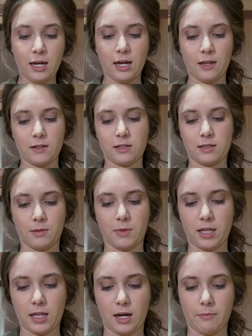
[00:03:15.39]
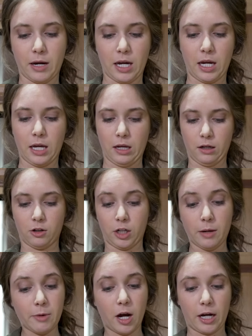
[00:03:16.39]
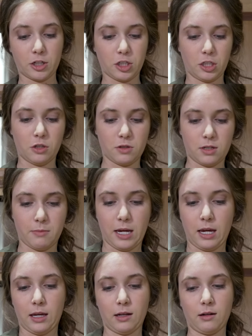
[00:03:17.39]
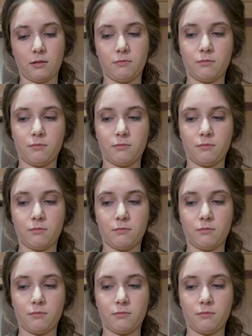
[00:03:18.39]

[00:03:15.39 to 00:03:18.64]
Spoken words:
and this is something that my grandma actually used to make, and